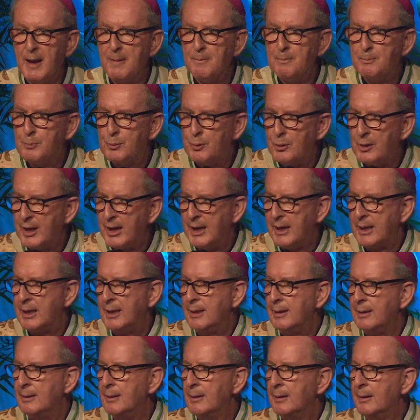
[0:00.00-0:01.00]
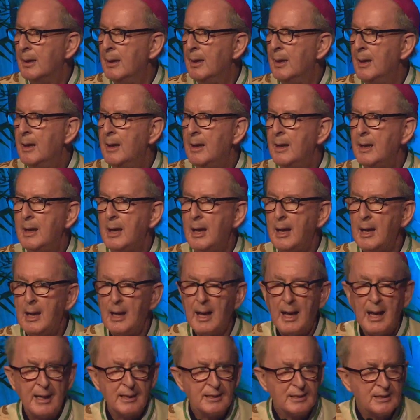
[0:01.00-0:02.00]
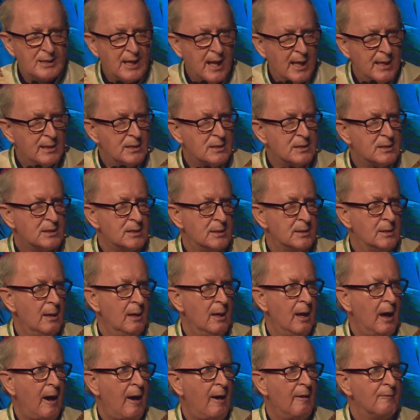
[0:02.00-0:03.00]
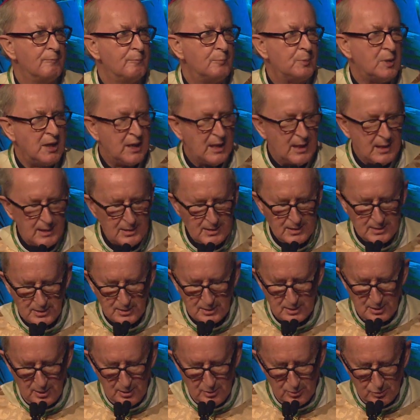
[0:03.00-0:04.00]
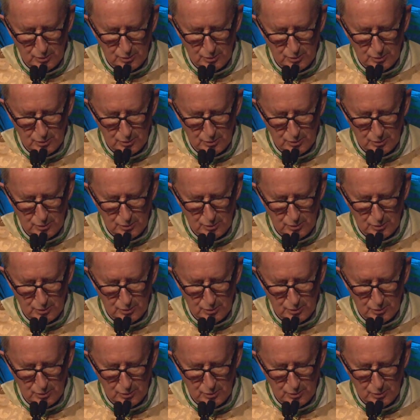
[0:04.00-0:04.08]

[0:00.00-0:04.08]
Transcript: may bring a sense of peace